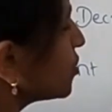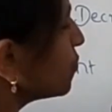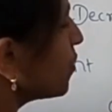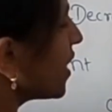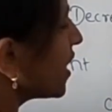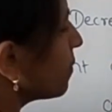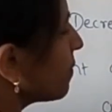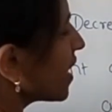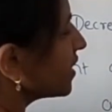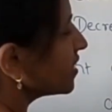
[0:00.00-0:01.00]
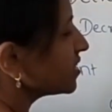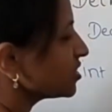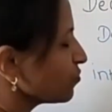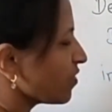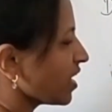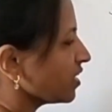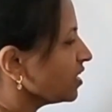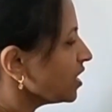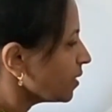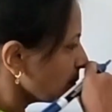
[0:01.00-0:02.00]
to a minus one.
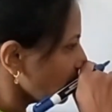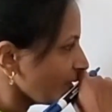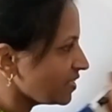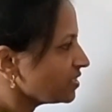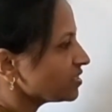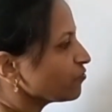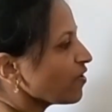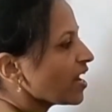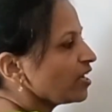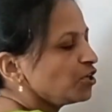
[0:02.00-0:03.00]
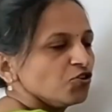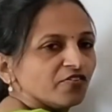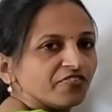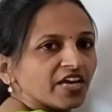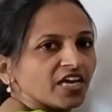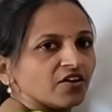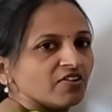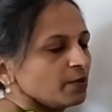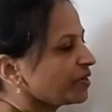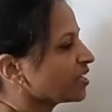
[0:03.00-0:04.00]
Means value of a
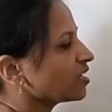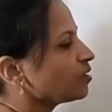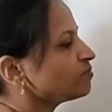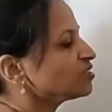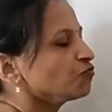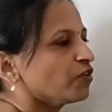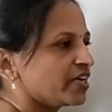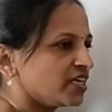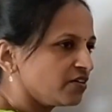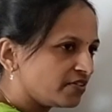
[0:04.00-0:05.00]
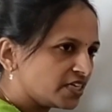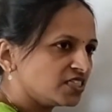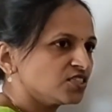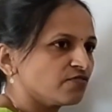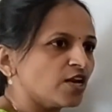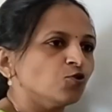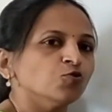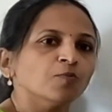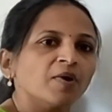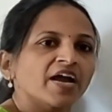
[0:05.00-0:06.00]
will becomes whatever its
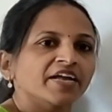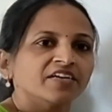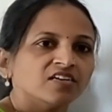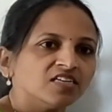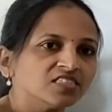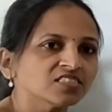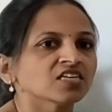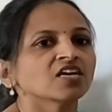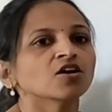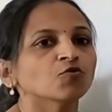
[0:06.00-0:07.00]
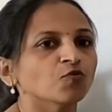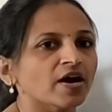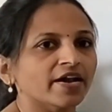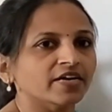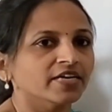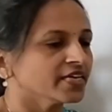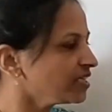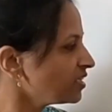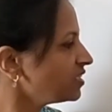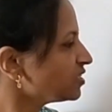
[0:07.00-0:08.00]
value minus one.
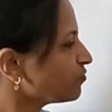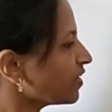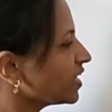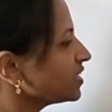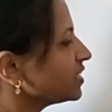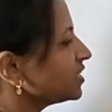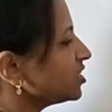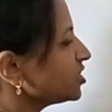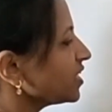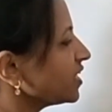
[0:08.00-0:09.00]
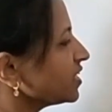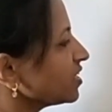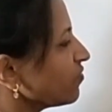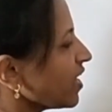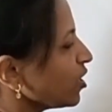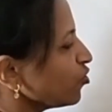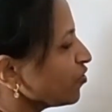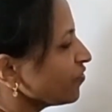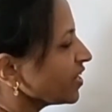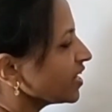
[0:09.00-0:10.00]
In this way, initially the value
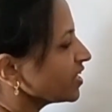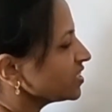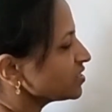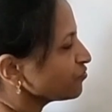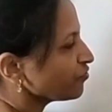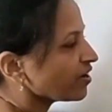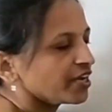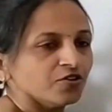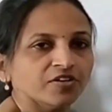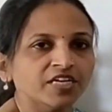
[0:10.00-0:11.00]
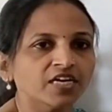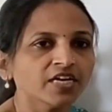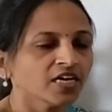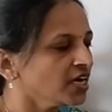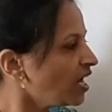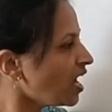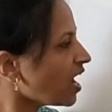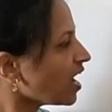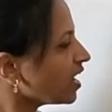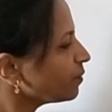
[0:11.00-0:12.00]
of a is five here
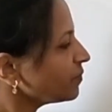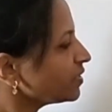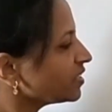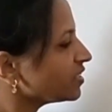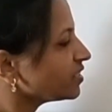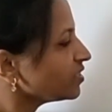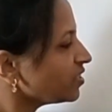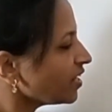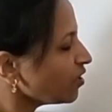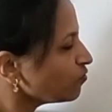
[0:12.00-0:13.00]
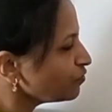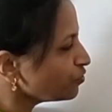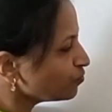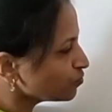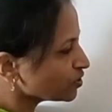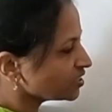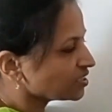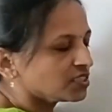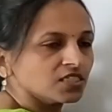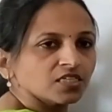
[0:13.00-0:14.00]
and I have used
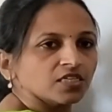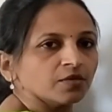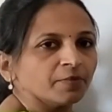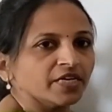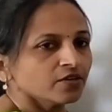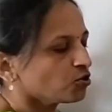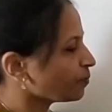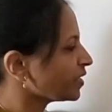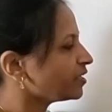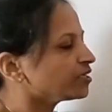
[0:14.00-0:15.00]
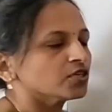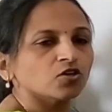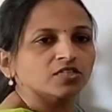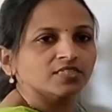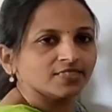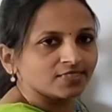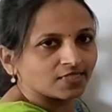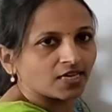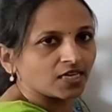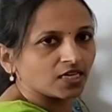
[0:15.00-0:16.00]
this decrement operator on
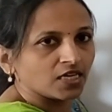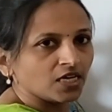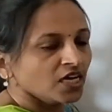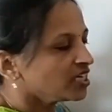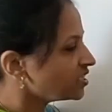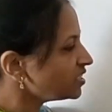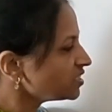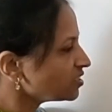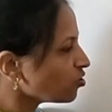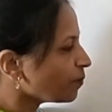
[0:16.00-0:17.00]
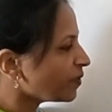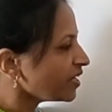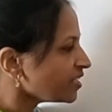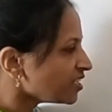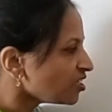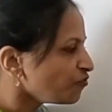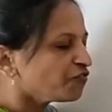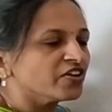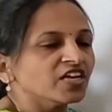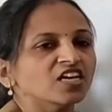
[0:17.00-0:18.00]
this a. This operator
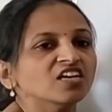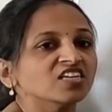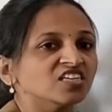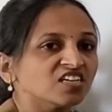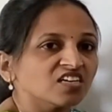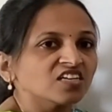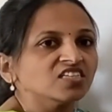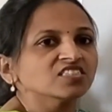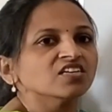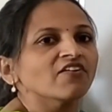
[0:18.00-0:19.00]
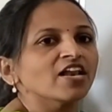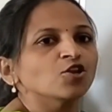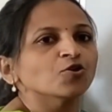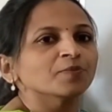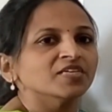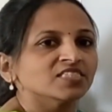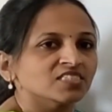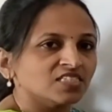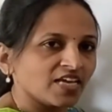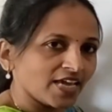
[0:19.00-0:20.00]
will decrease the value of
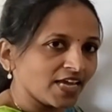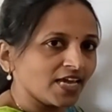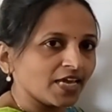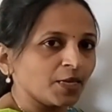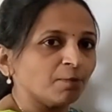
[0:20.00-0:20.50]
this a